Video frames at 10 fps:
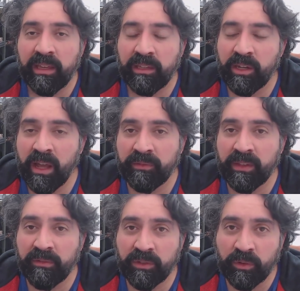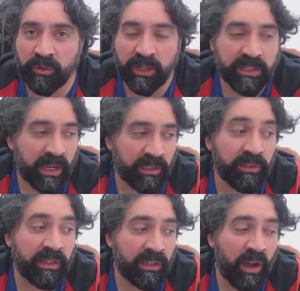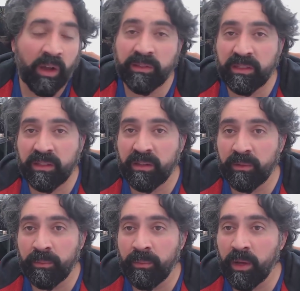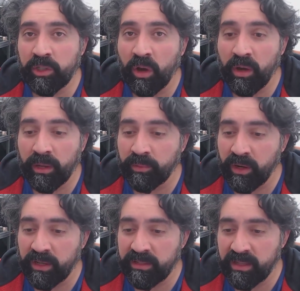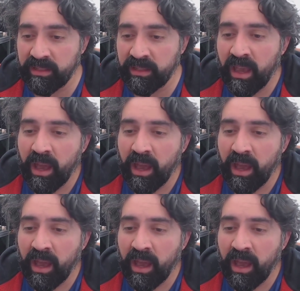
You don't have to have storage, and you can ask much higher prices.